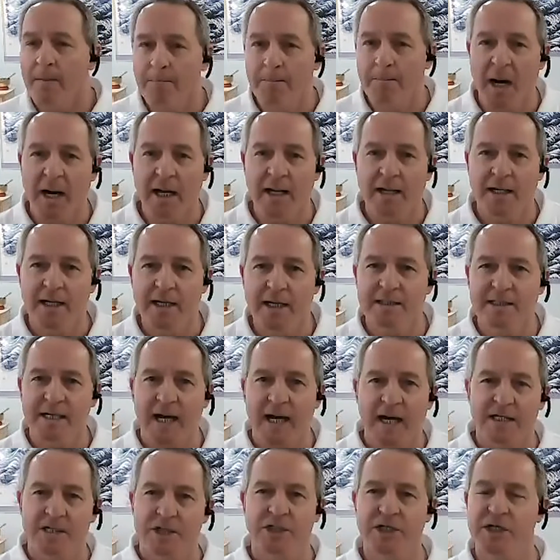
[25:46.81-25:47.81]
But in
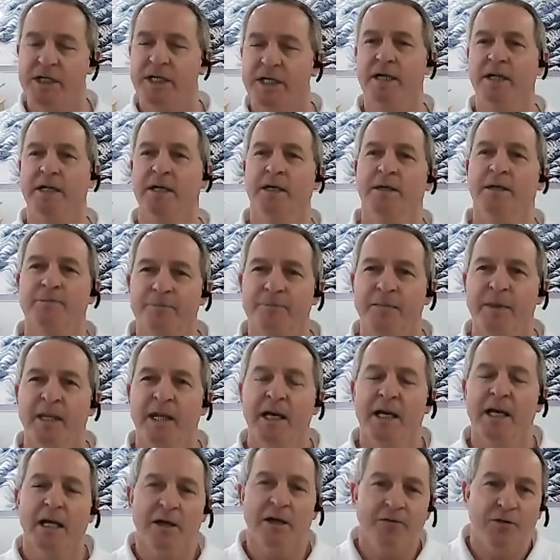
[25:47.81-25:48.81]
Tai Chi,
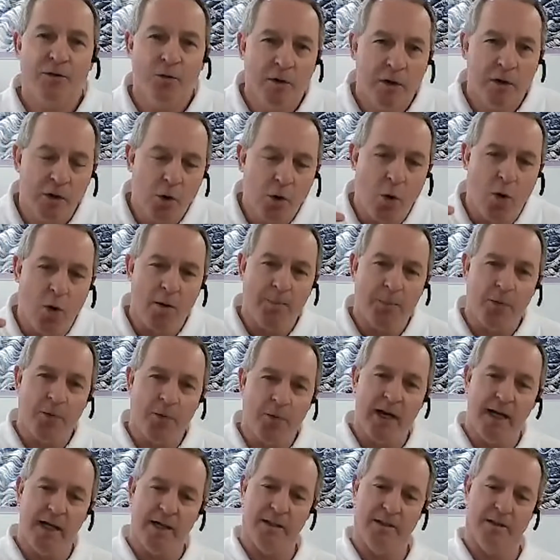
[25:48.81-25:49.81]
if you
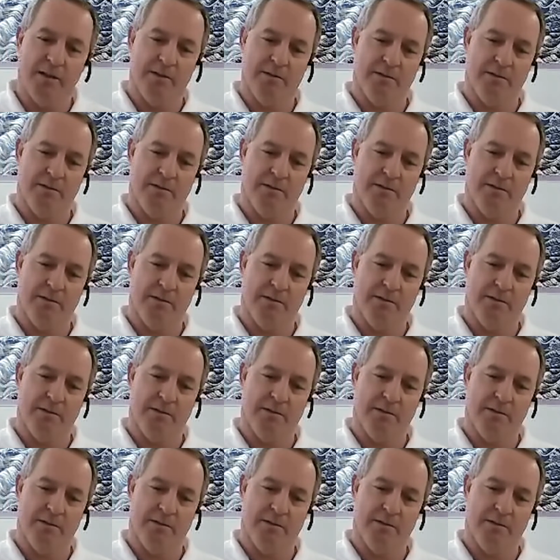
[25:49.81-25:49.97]
incorporate